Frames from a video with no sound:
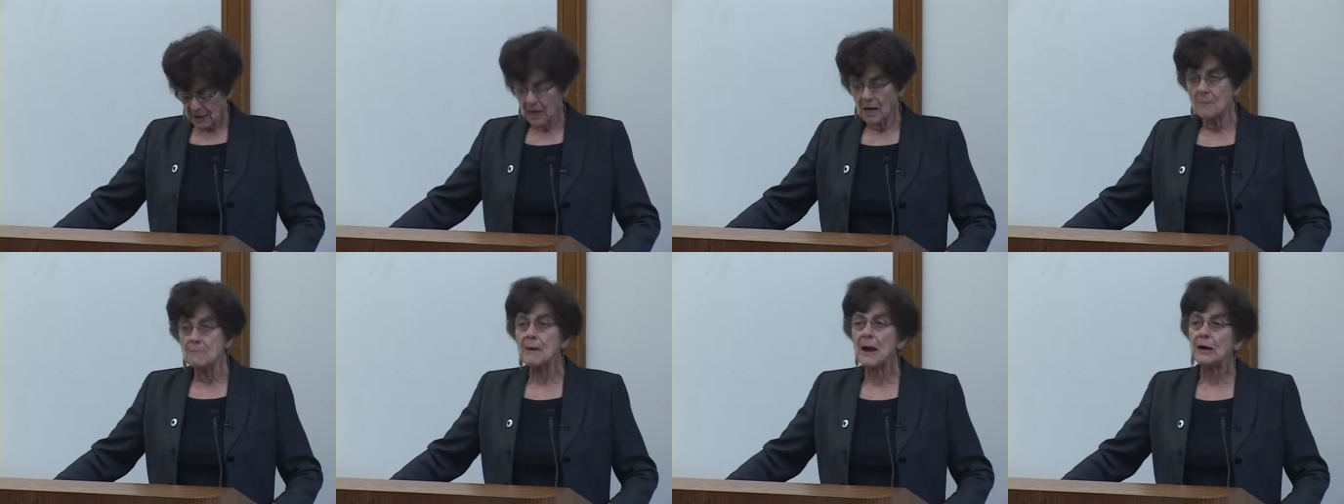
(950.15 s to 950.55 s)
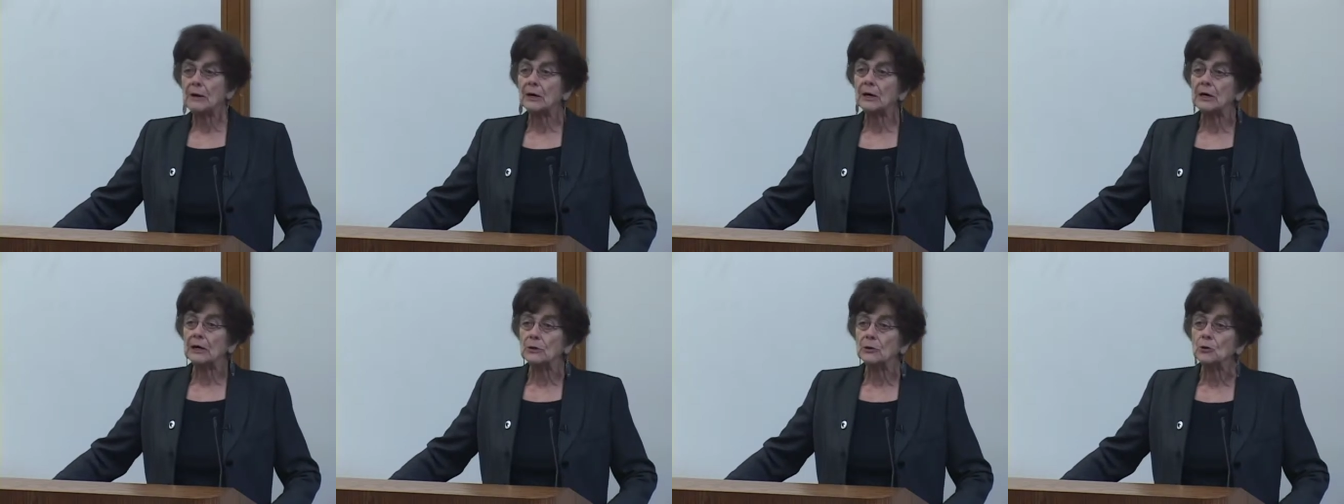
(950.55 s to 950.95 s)

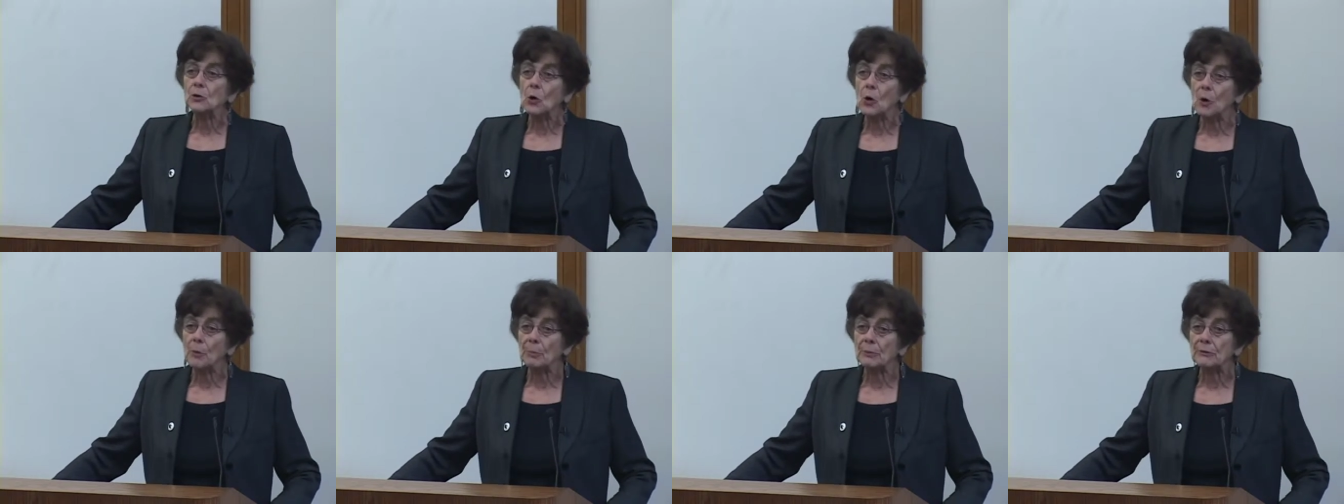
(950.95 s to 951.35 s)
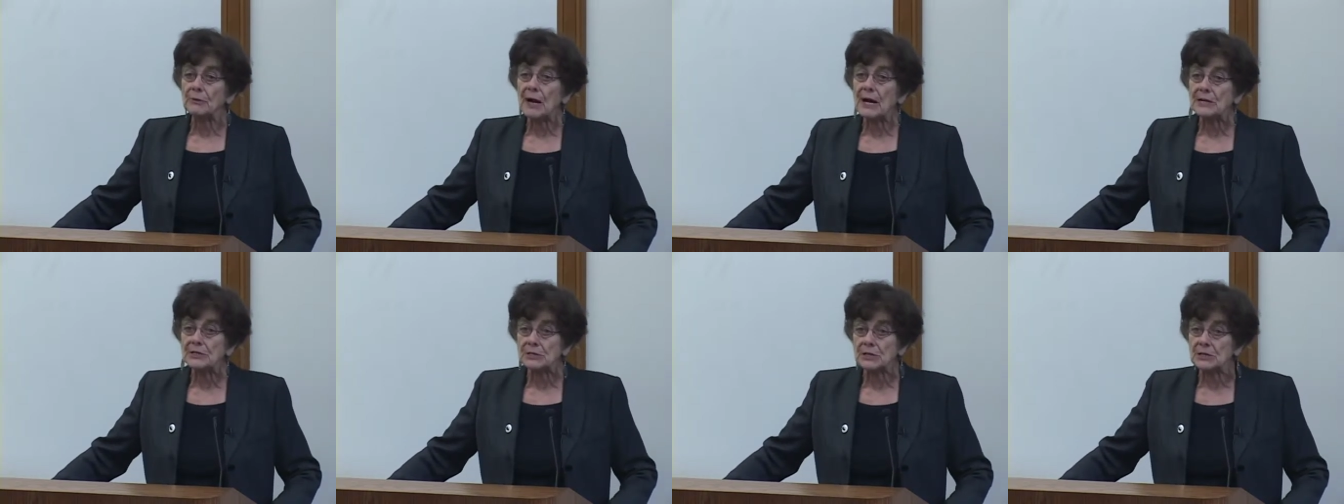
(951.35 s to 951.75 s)
American
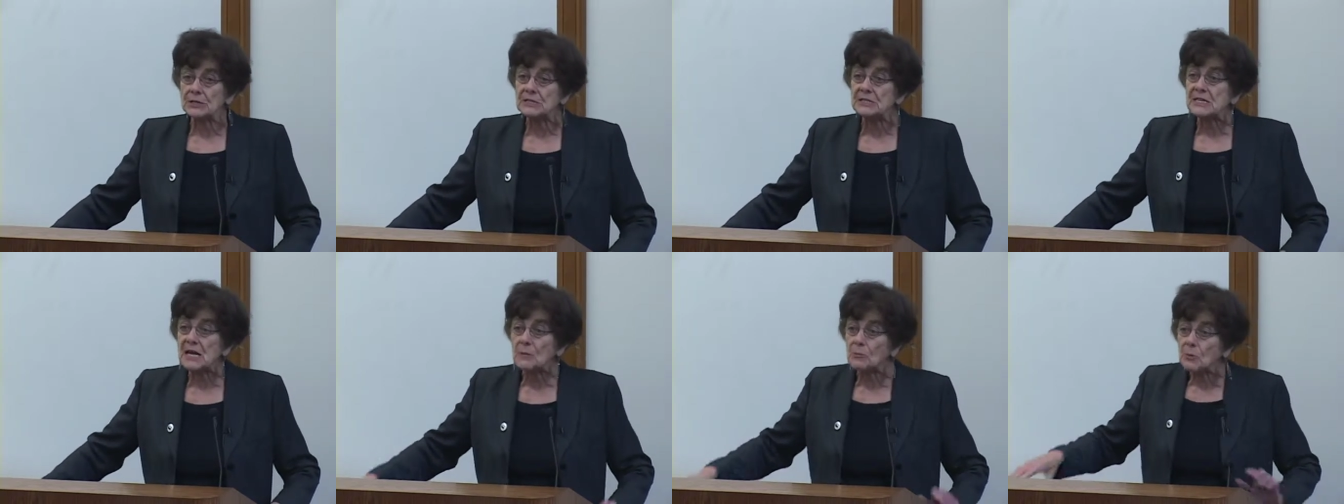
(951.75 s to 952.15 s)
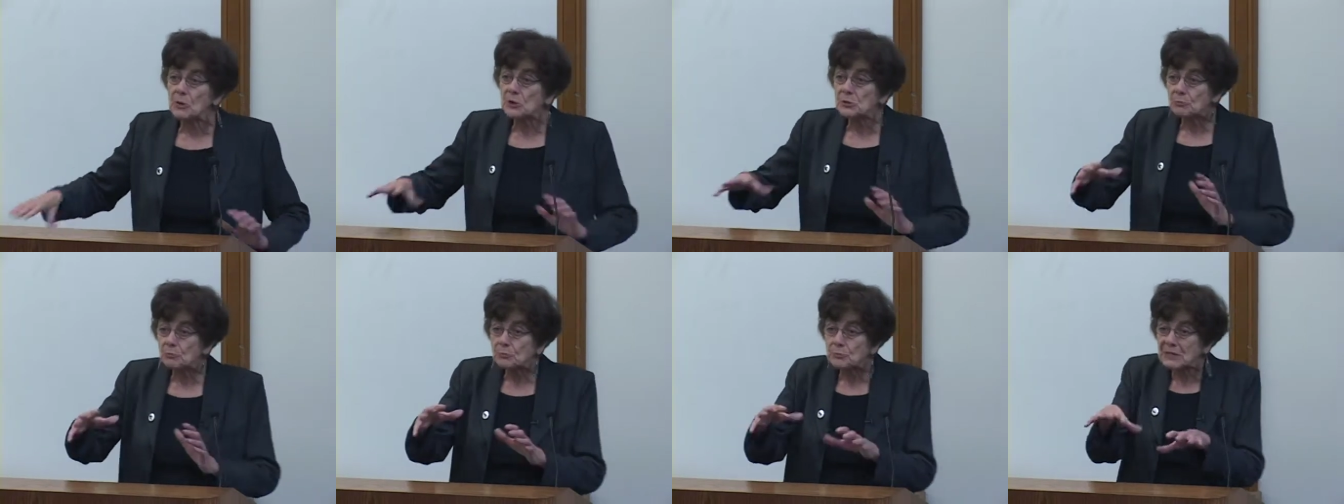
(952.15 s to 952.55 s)
corporations and
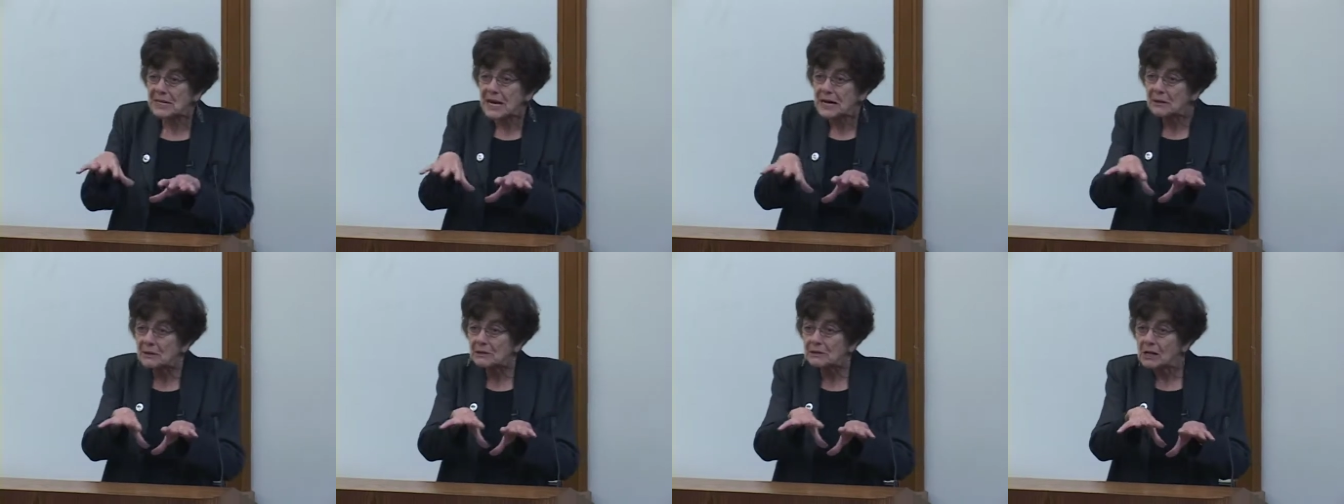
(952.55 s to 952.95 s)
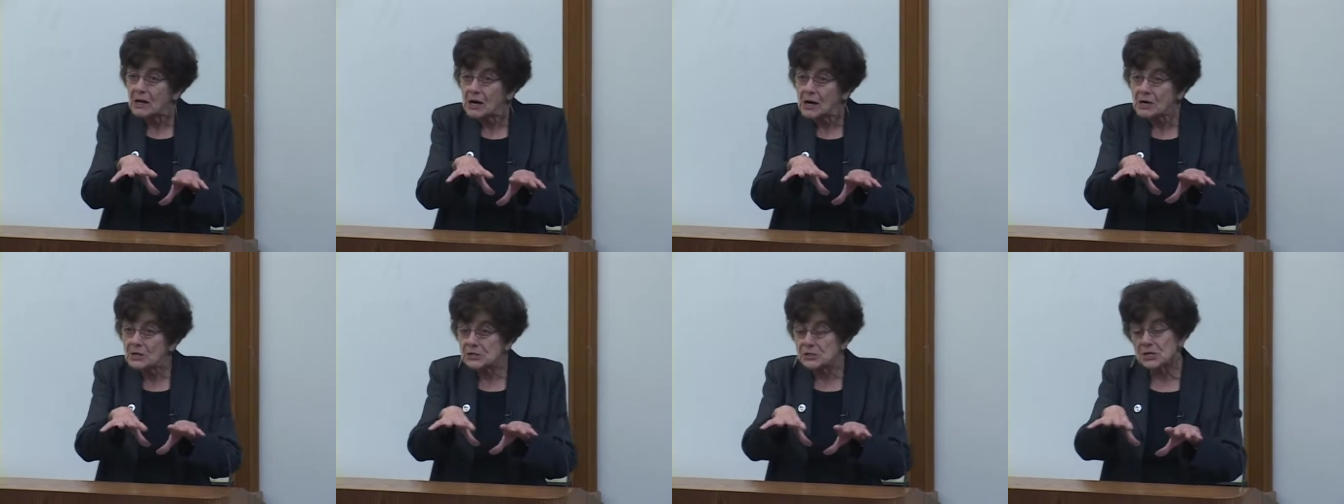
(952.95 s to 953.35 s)
which take
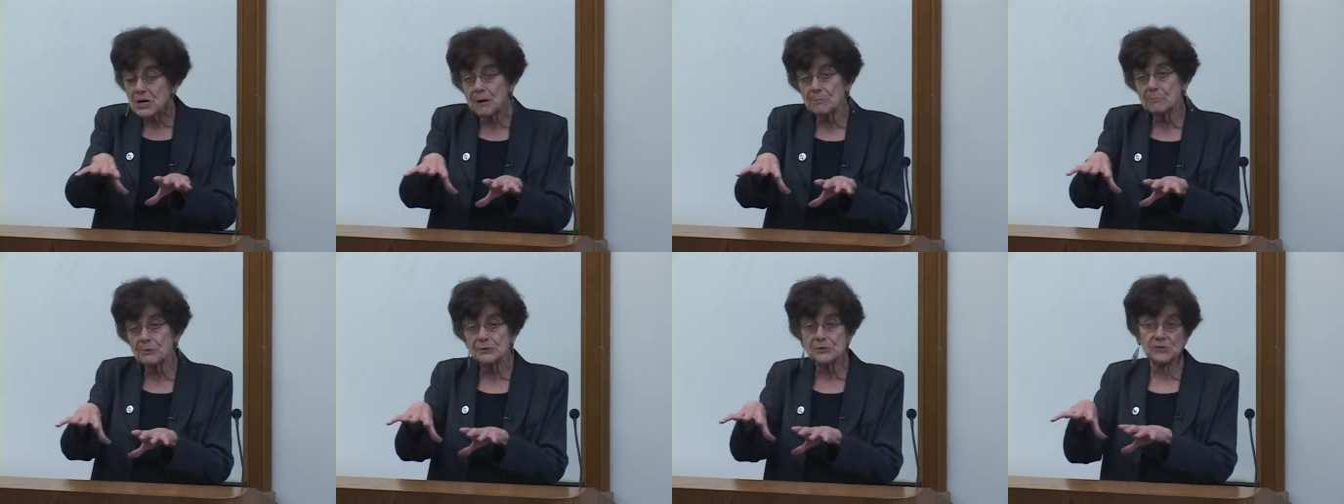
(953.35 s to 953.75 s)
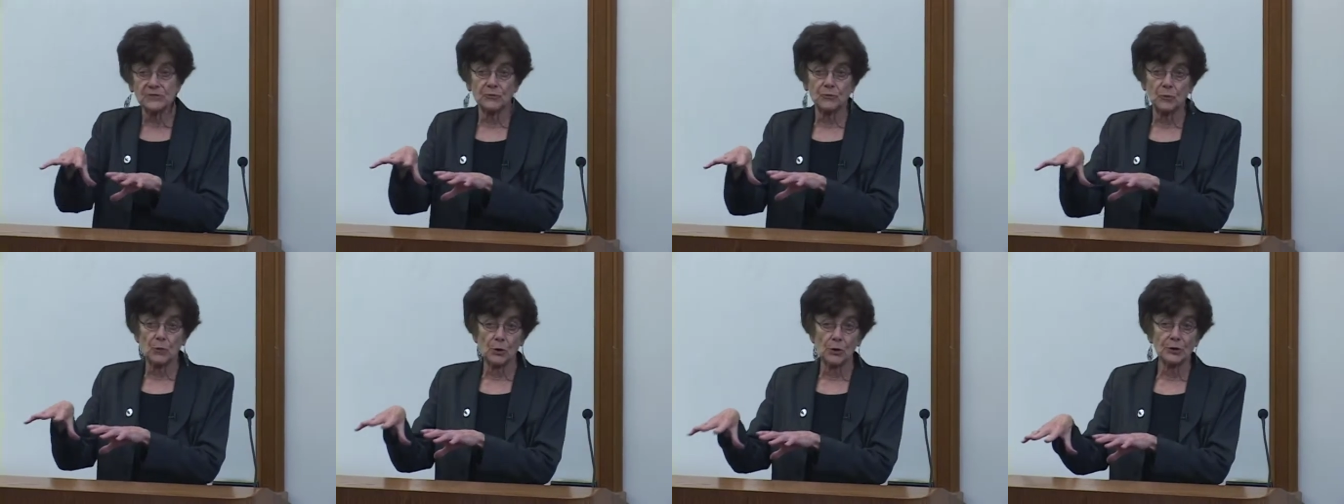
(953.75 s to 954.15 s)
large numbers
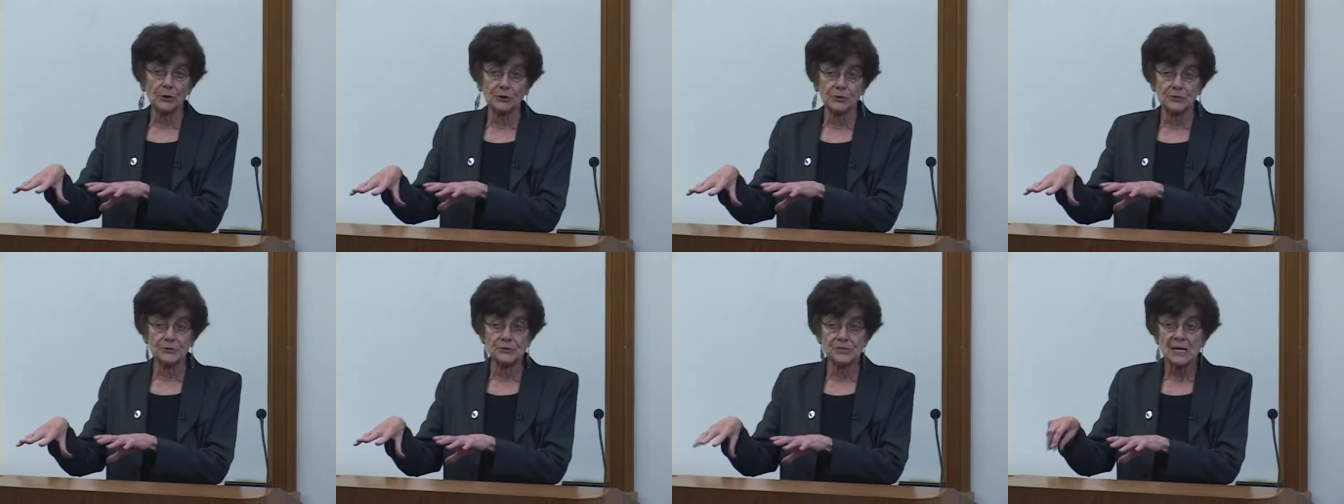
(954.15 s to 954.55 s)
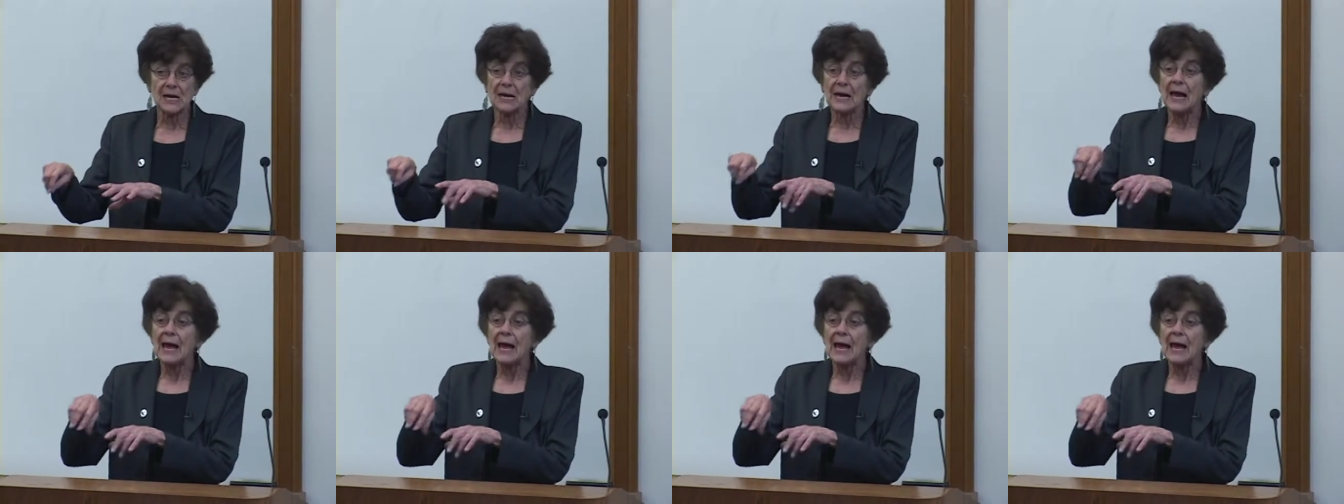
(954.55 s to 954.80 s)
of workers